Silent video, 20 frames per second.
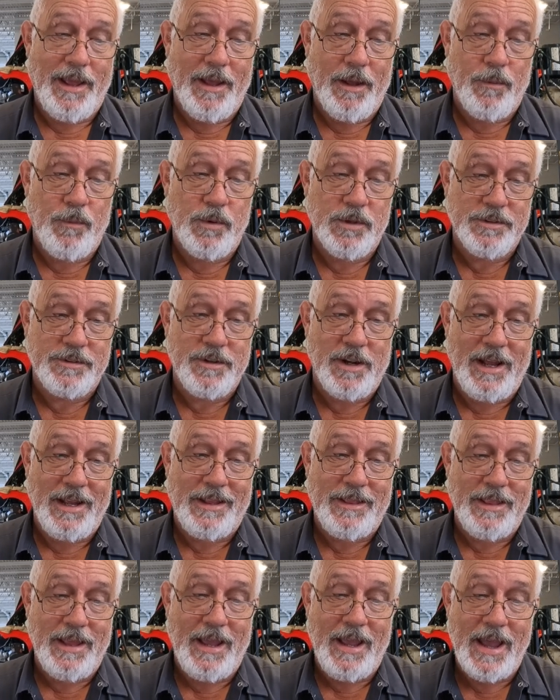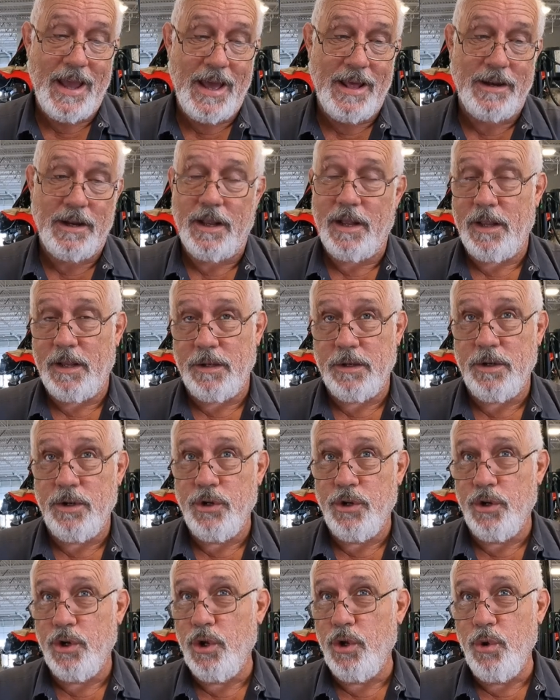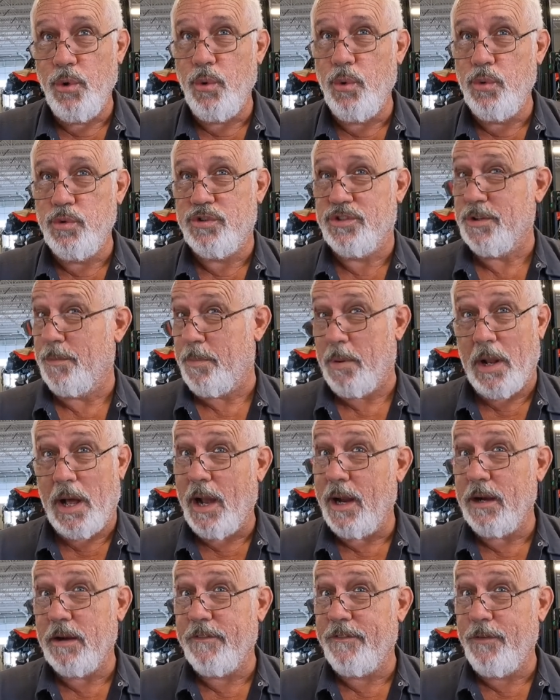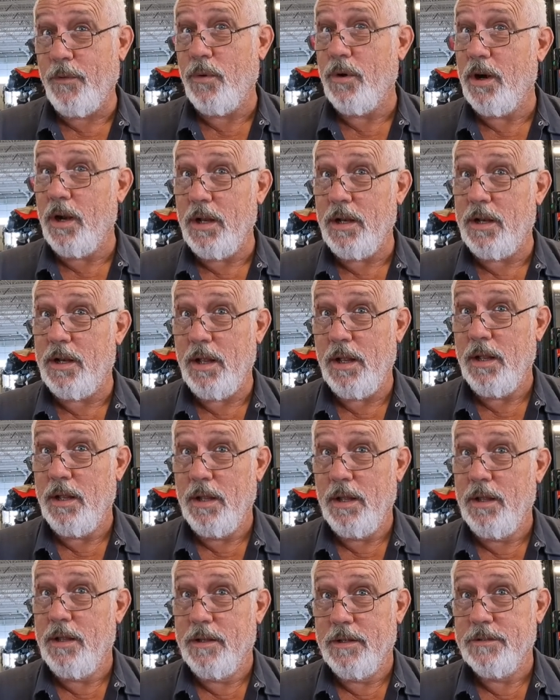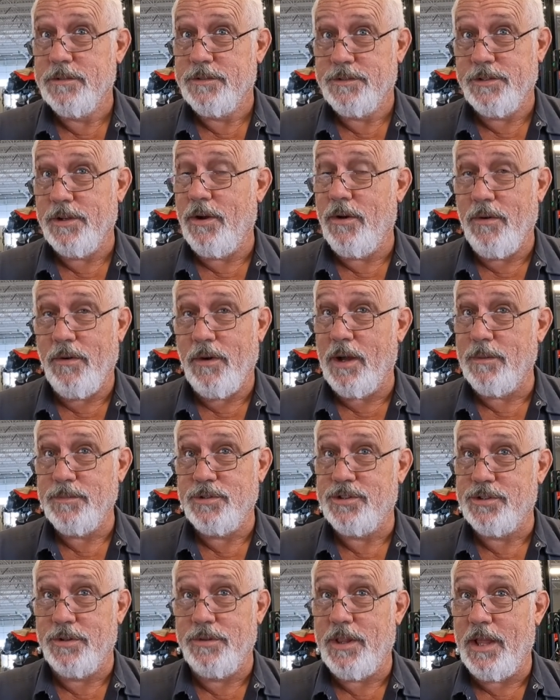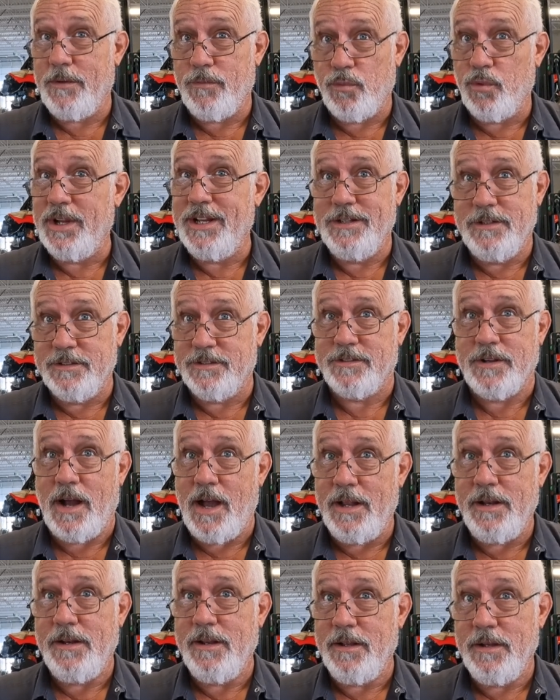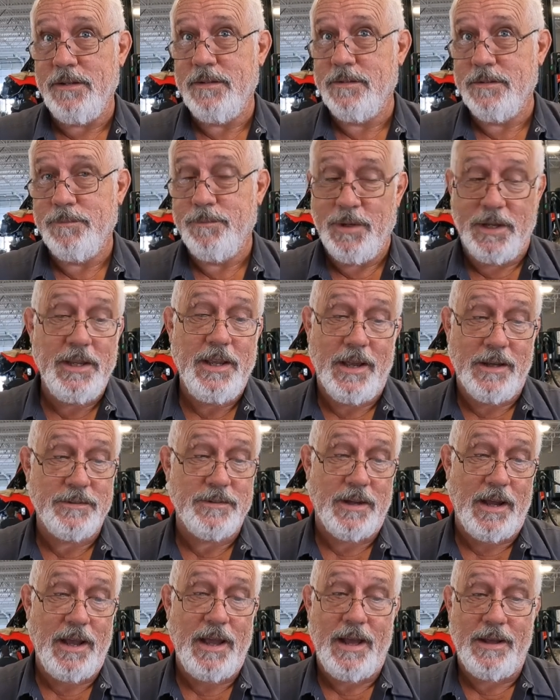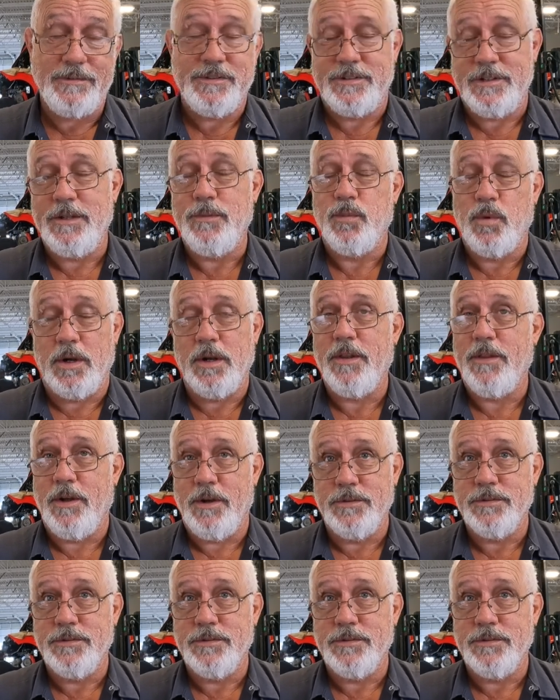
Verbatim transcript: it was like they had a new supplier for it. Right. So I'm sure they've redesigned it. But yes, I have seen one of